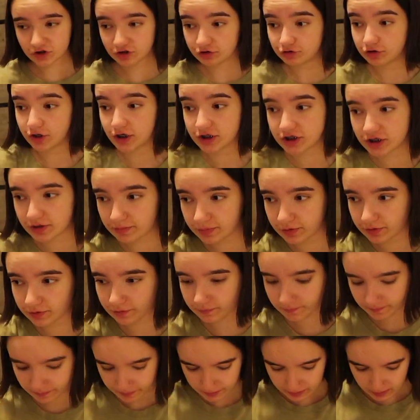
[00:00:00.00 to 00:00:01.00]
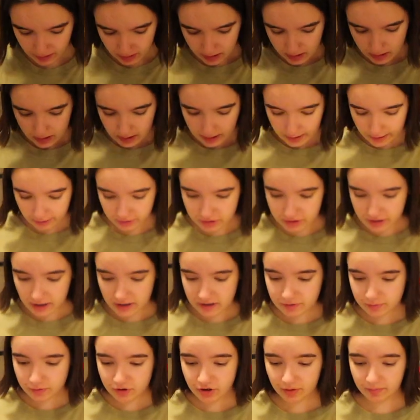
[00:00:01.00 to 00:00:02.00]
dry shampoo, hair
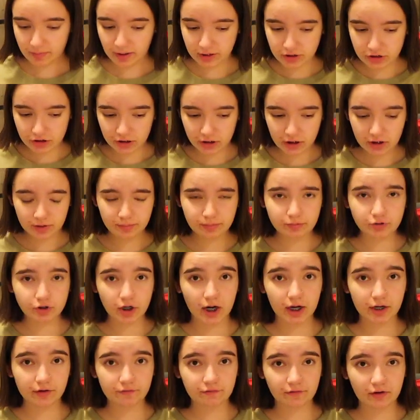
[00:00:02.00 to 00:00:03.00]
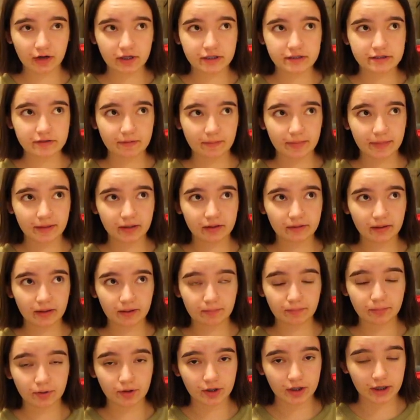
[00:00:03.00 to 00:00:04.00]
ties, which I'm actually gonna try to find something to
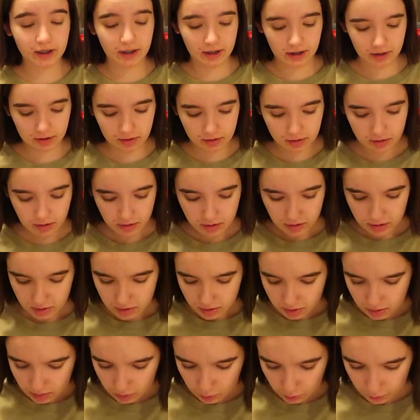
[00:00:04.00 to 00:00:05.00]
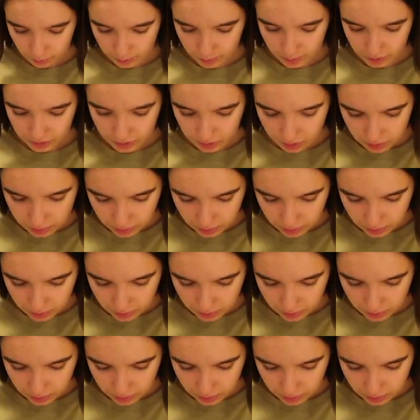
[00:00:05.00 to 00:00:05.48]
like put it in or put